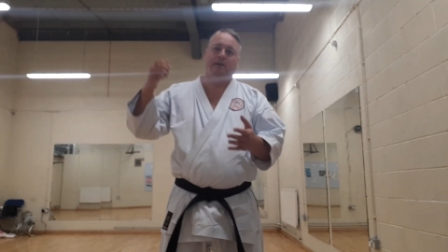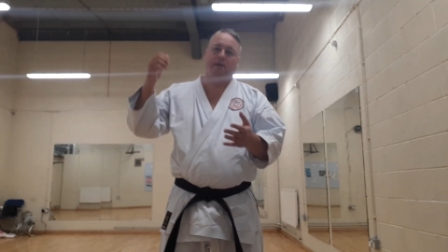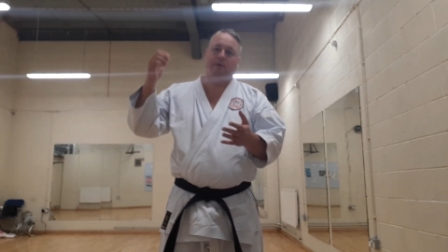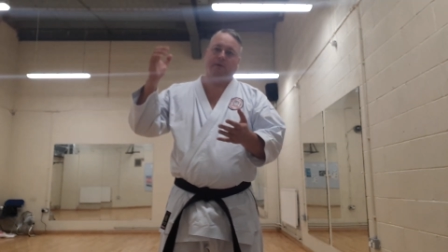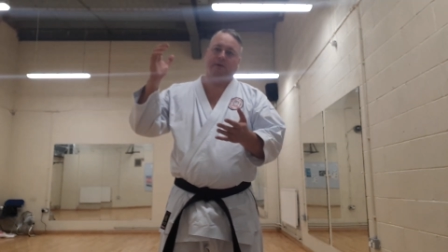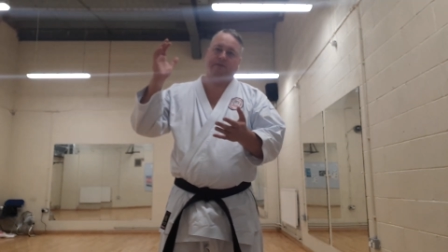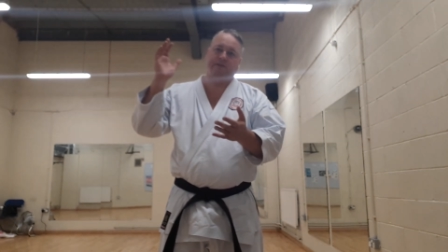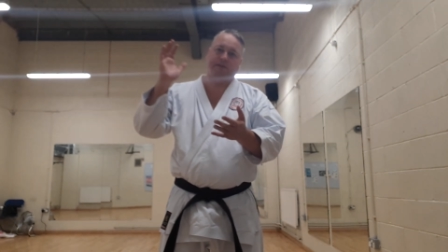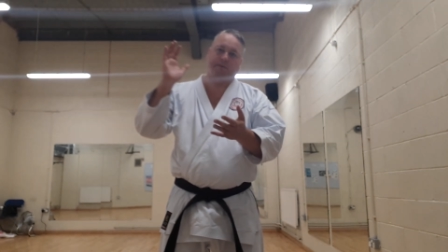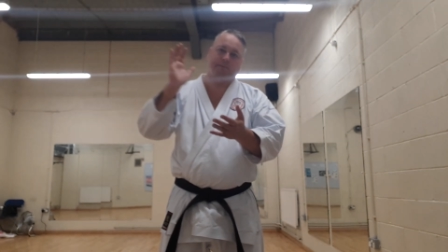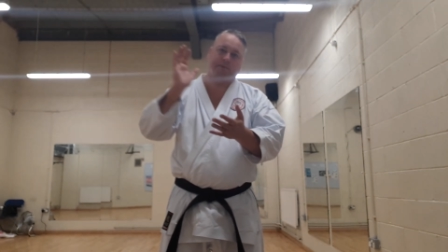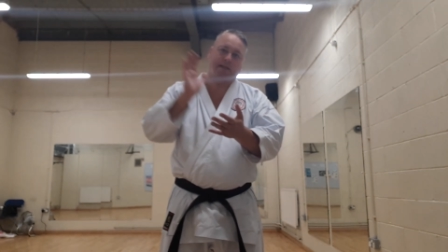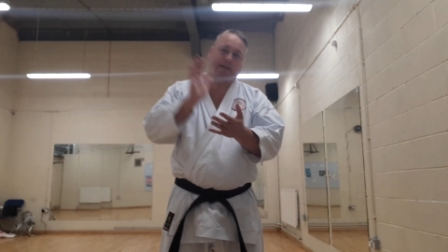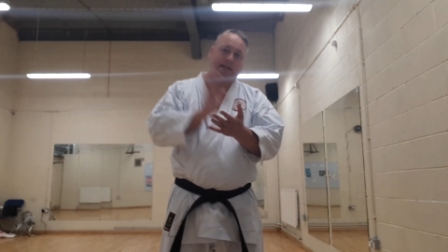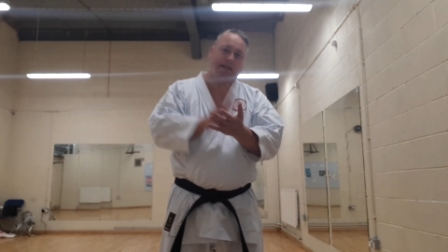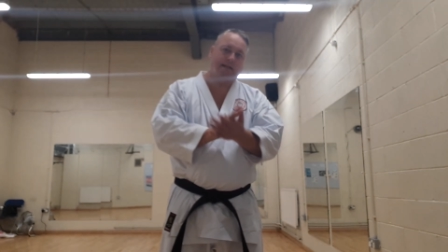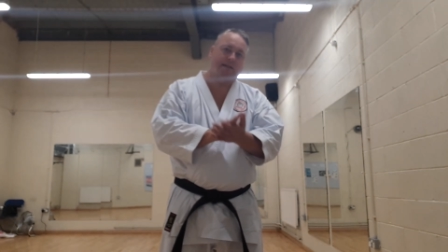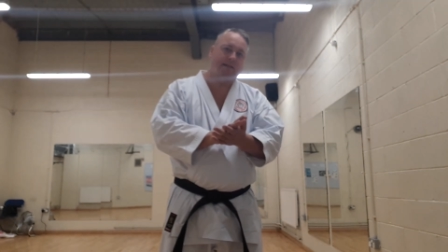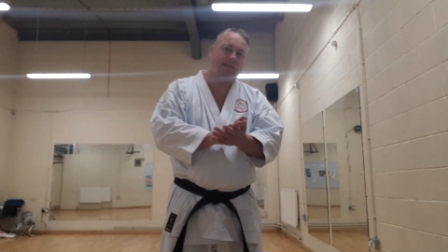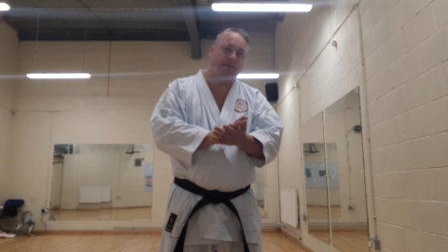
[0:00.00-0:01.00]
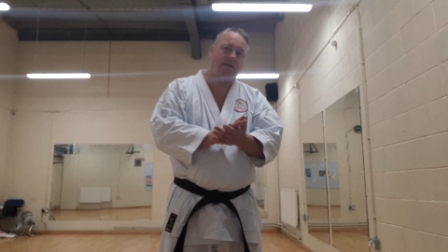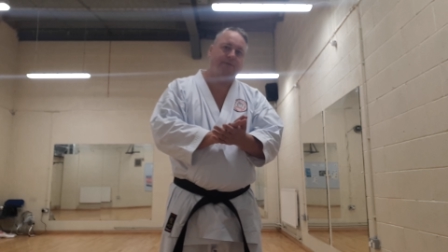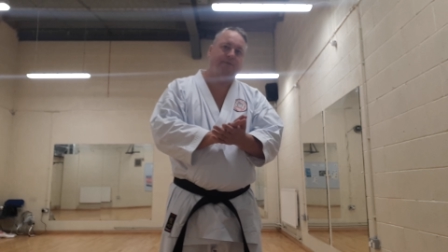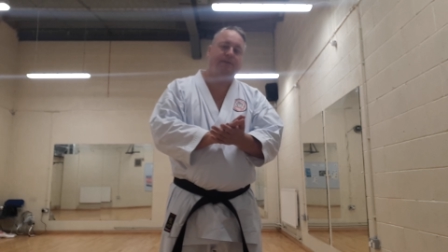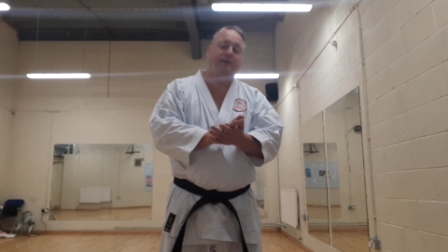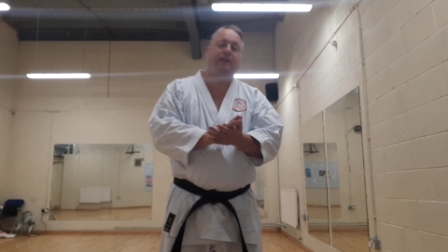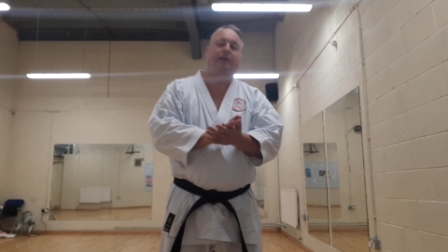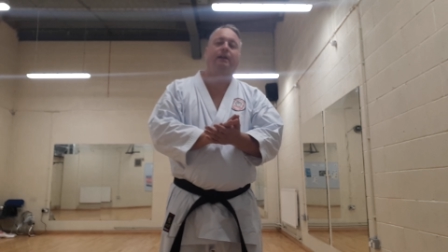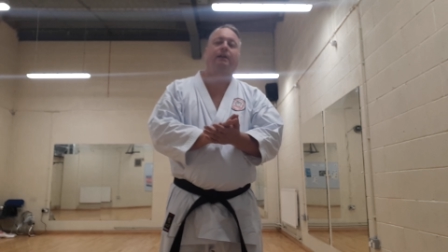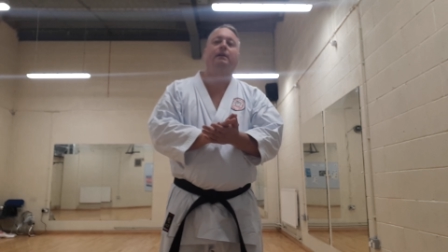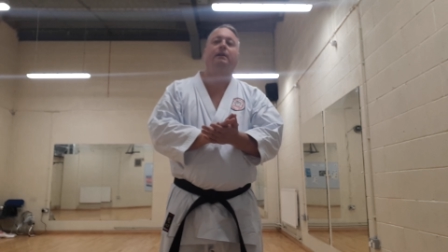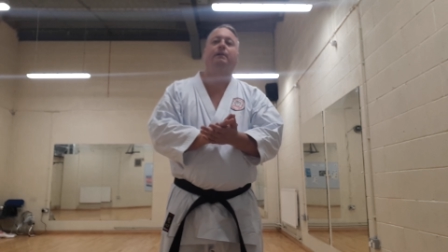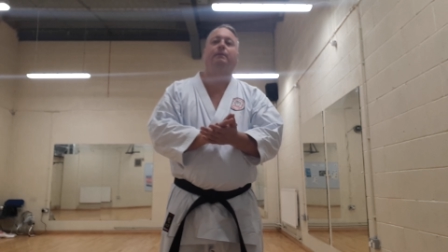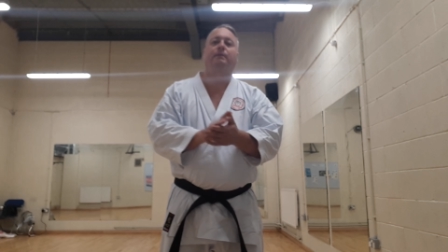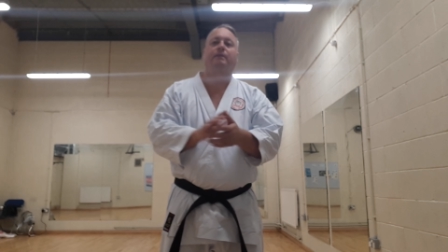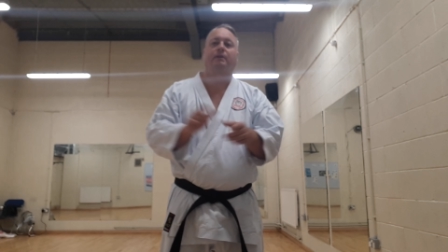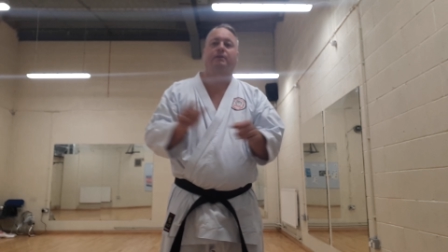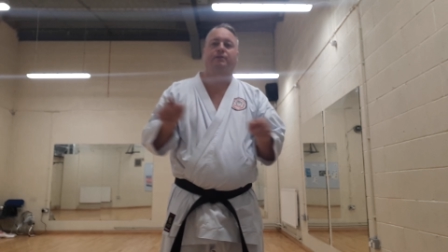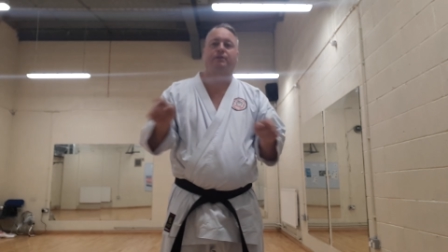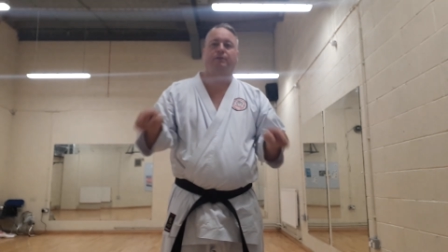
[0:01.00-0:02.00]
we've simply landed the feet. We've
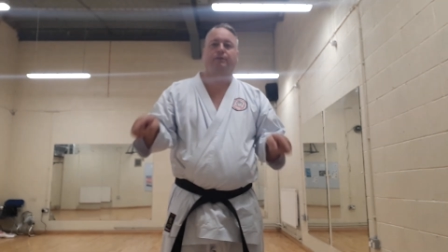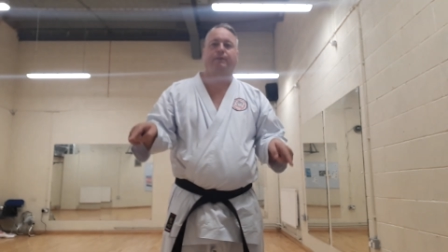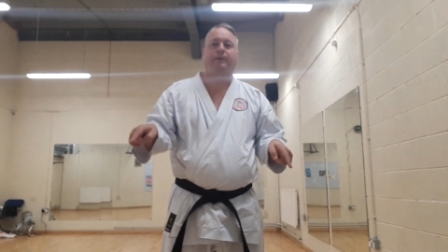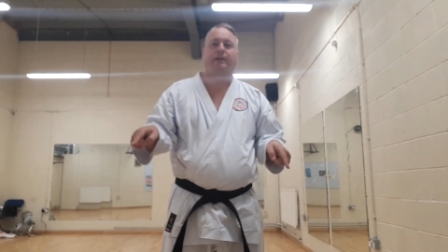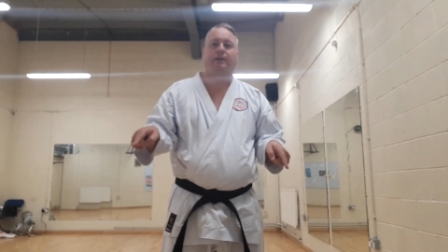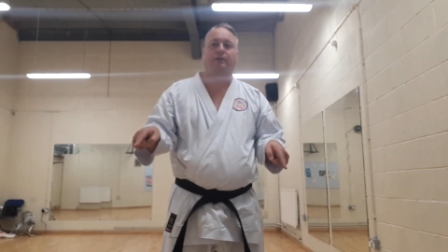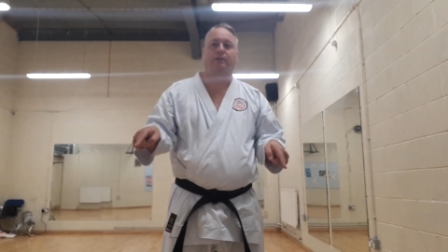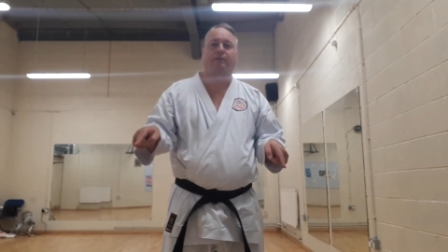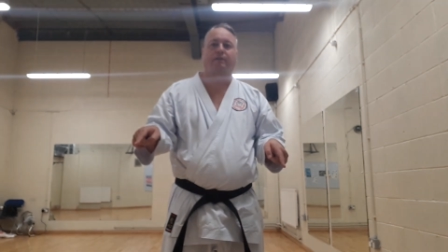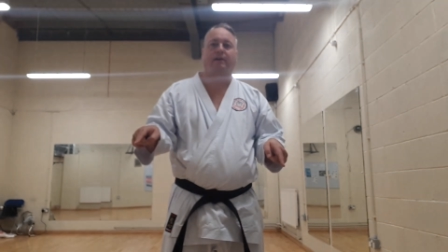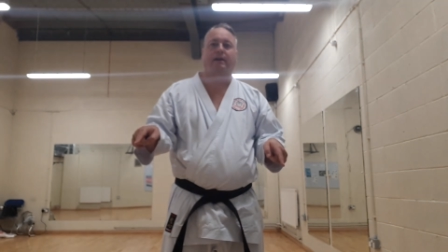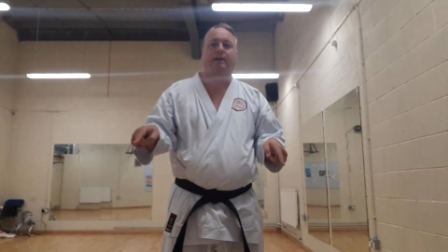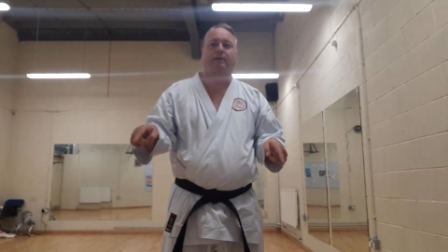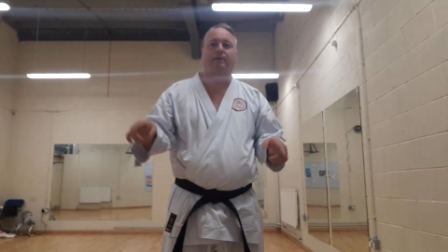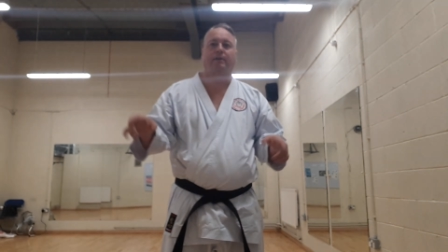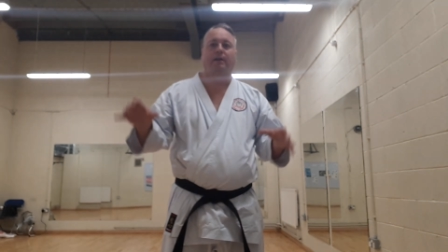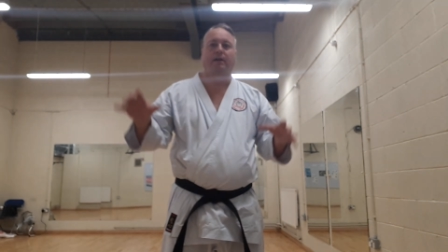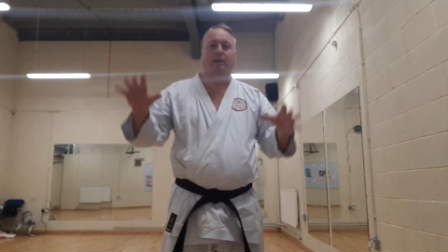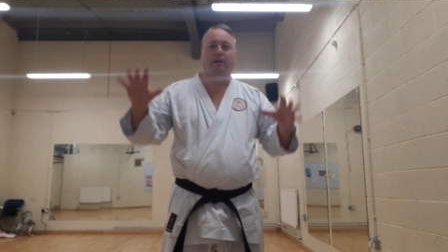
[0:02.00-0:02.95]
got 2 feet on the ground.